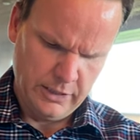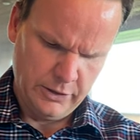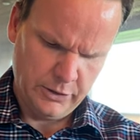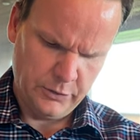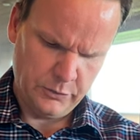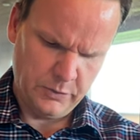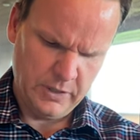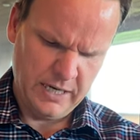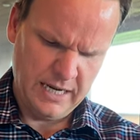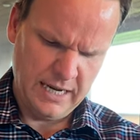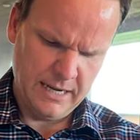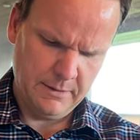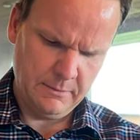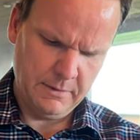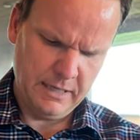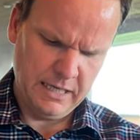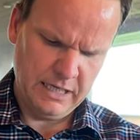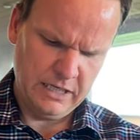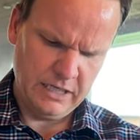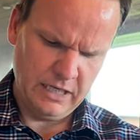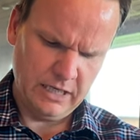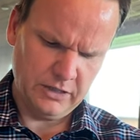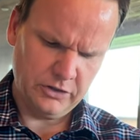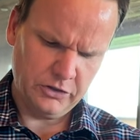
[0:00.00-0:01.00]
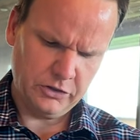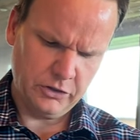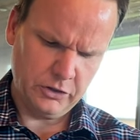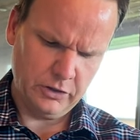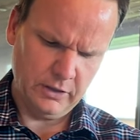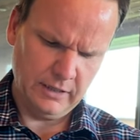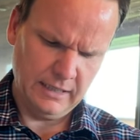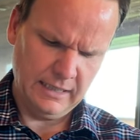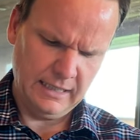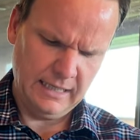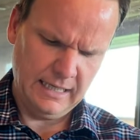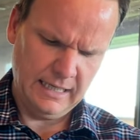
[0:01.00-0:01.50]
3M
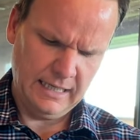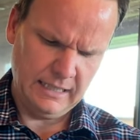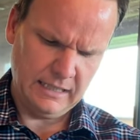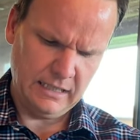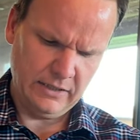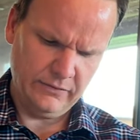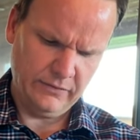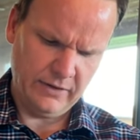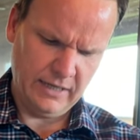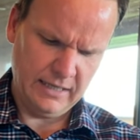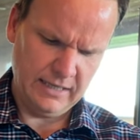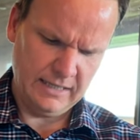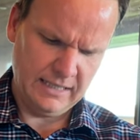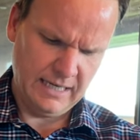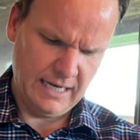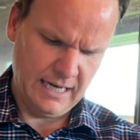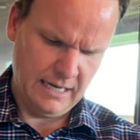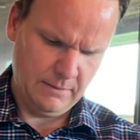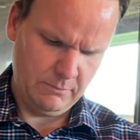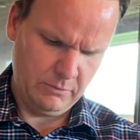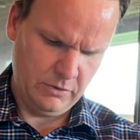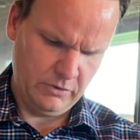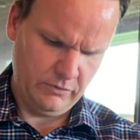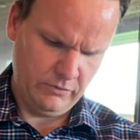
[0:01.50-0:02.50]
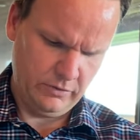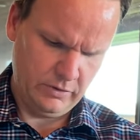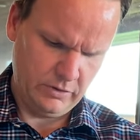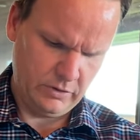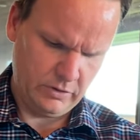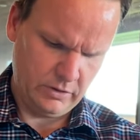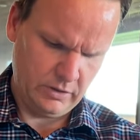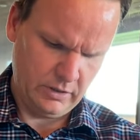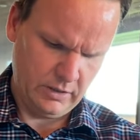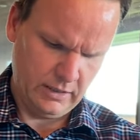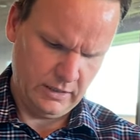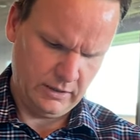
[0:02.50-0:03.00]
Industrial Adhesive and Tape
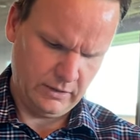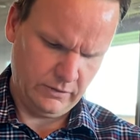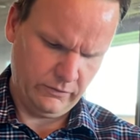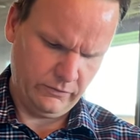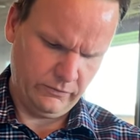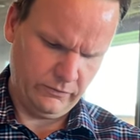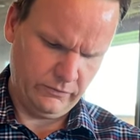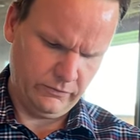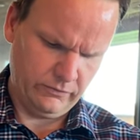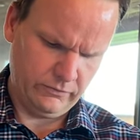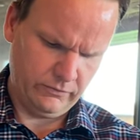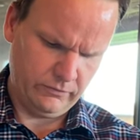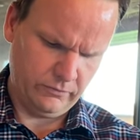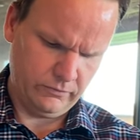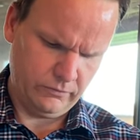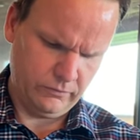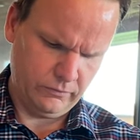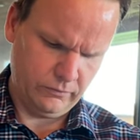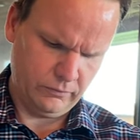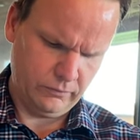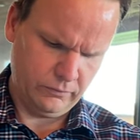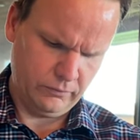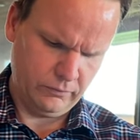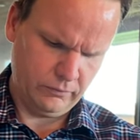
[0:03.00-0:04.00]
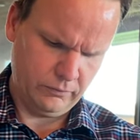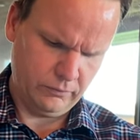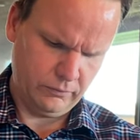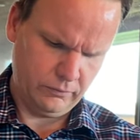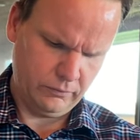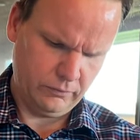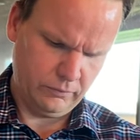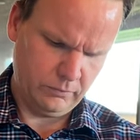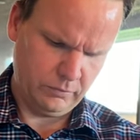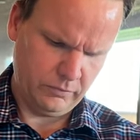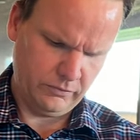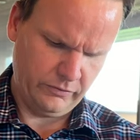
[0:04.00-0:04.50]
Division. It's
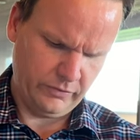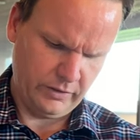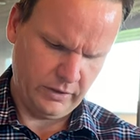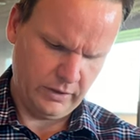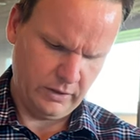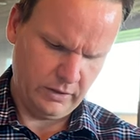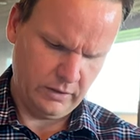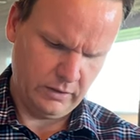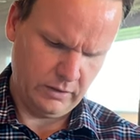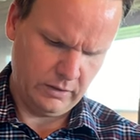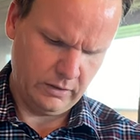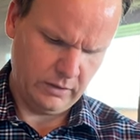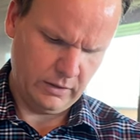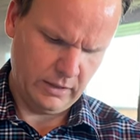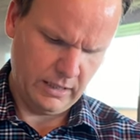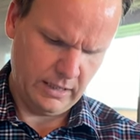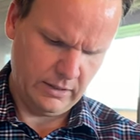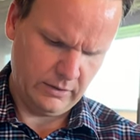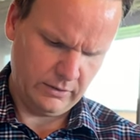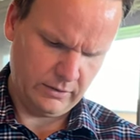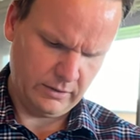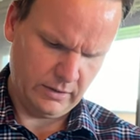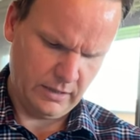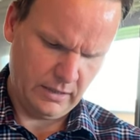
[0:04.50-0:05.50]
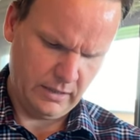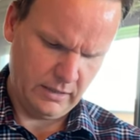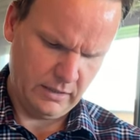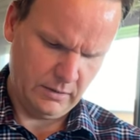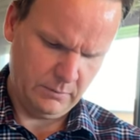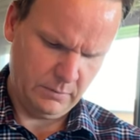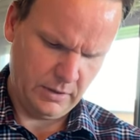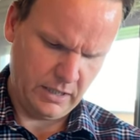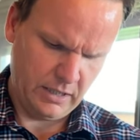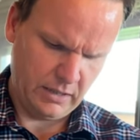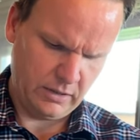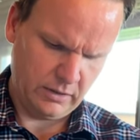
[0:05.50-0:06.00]
provided on the outside of the
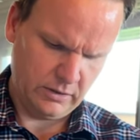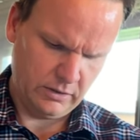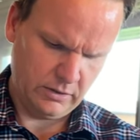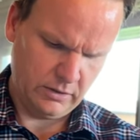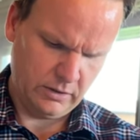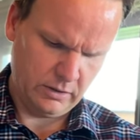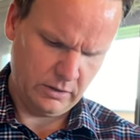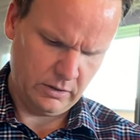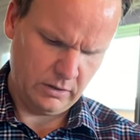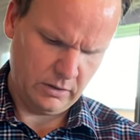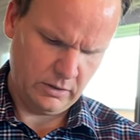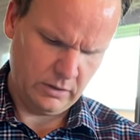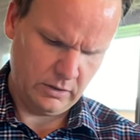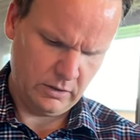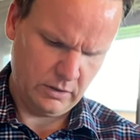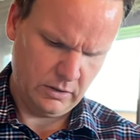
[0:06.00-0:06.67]
packaging.